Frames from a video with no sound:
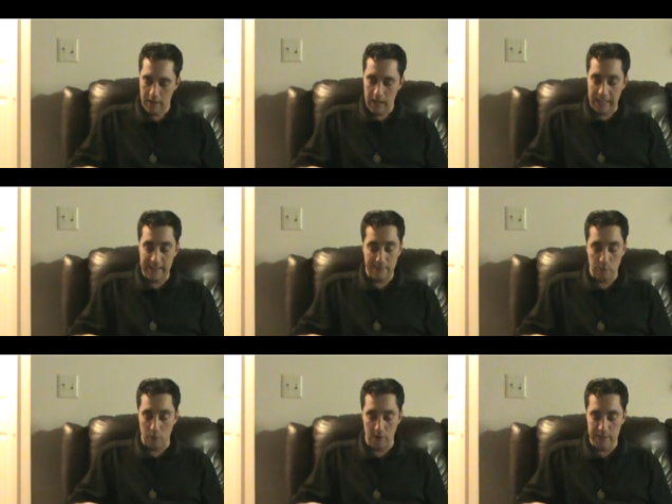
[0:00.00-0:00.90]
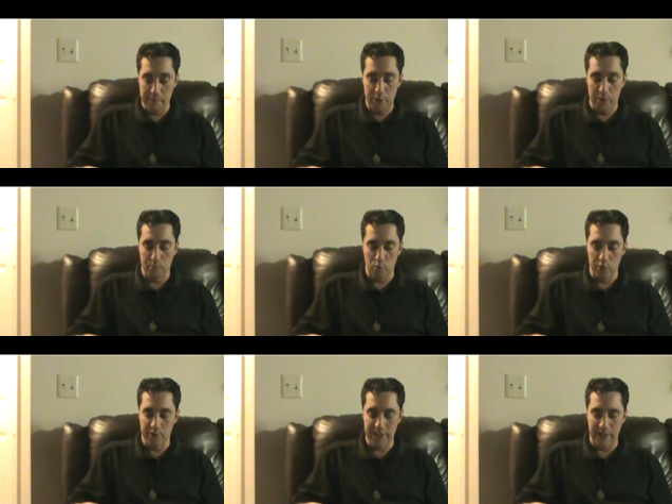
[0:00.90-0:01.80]
as after all his mission
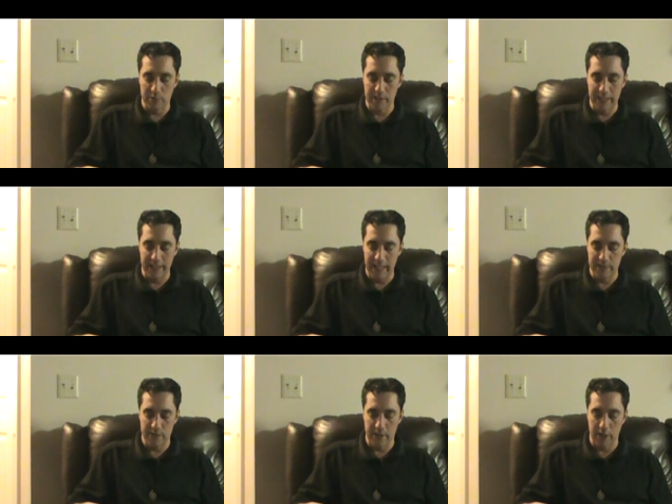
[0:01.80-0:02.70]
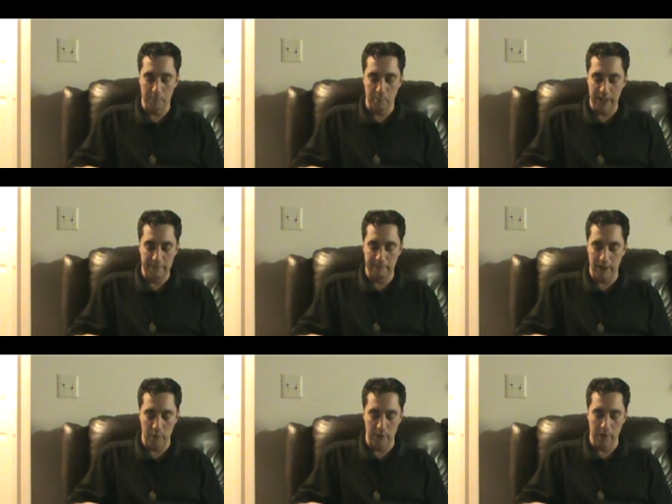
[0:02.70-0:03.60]
proved scarcely less than a complete
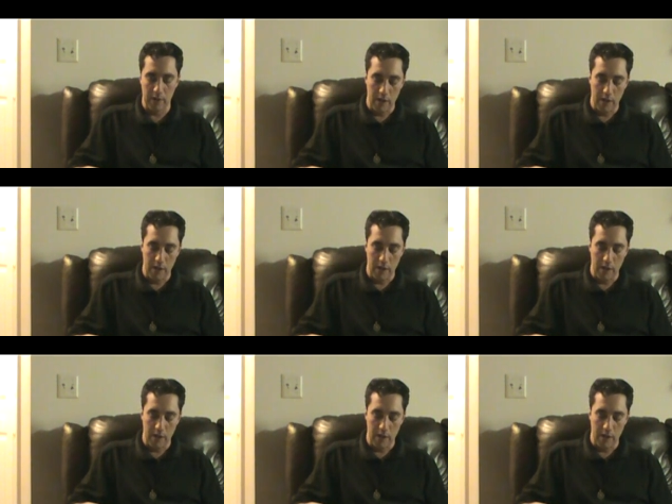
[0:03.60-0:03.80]
failure.